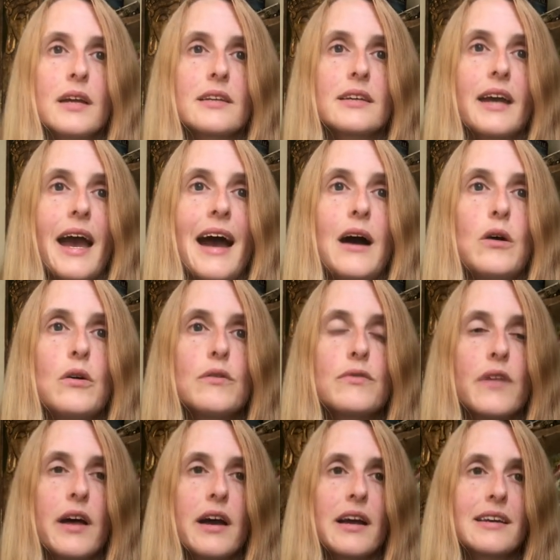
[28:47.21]
get out
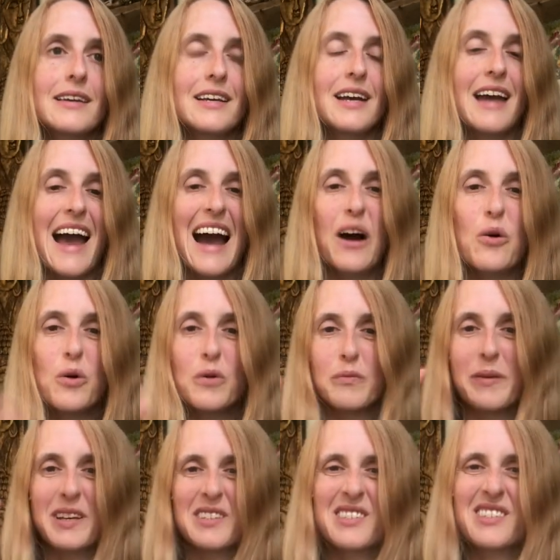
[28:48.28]
of
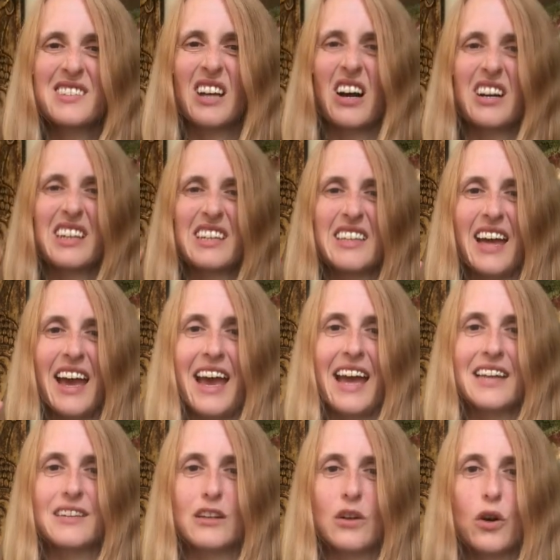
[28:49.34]
being stuck in the
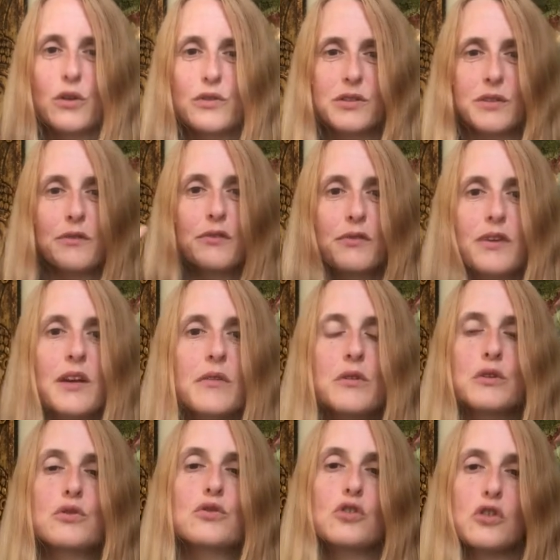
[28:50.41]
head and constant fear
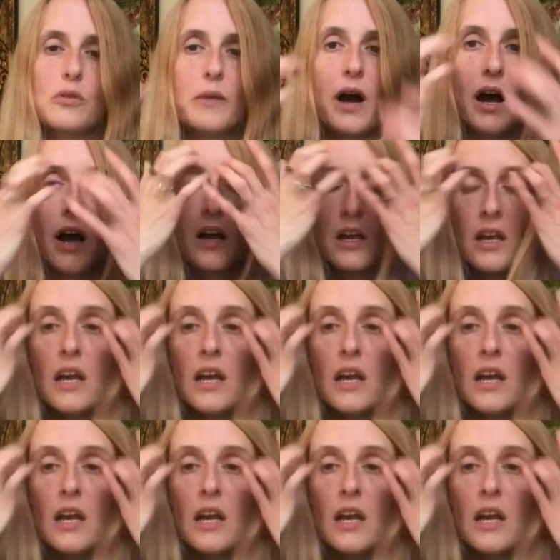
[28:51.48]
and trauma